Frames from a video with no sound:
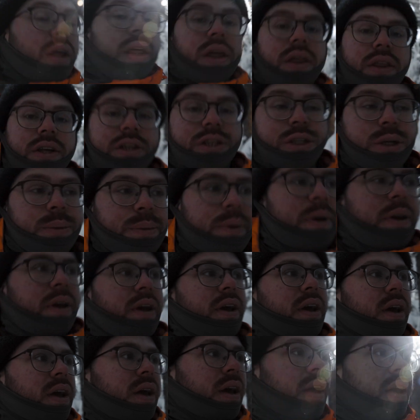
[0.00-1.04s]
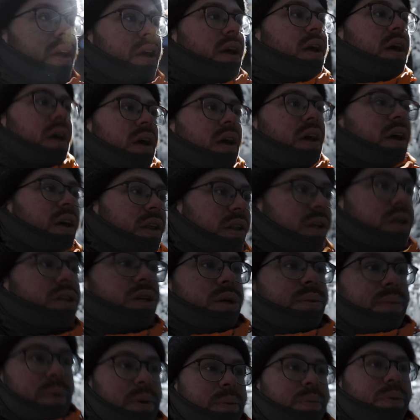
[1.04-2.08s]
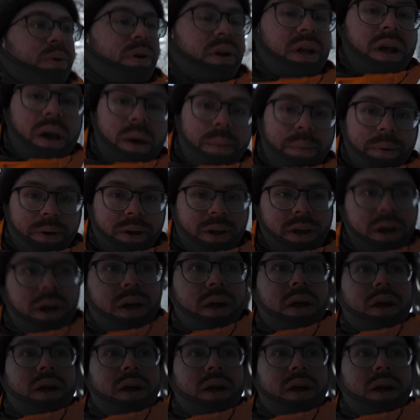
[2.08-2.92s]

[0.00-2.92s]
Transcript: this should be pretty epic.